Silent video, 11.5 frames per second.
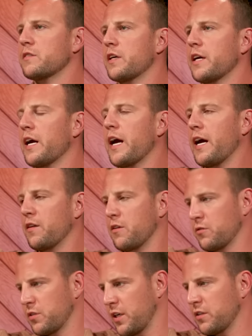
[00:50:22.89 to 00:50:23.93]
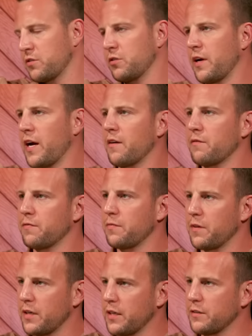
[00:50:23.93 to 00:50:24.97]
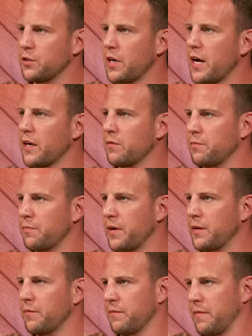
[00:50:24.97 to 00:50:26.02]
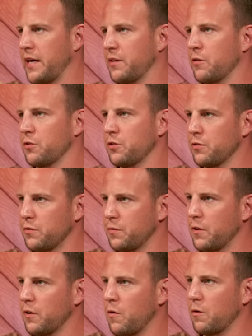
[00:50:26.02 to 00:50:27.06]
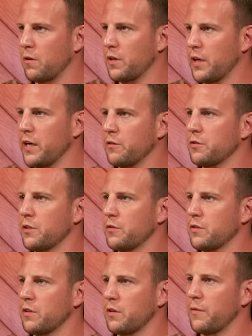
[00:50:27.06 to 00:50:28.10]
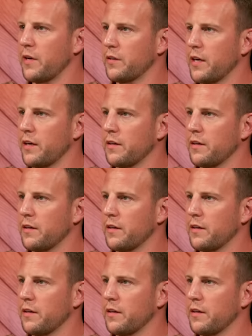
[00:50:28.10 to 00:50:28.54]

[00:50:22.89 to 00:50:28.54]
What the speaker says: say, hey, those kids you have in China making those shoes for a quarter a day, you should do something about that.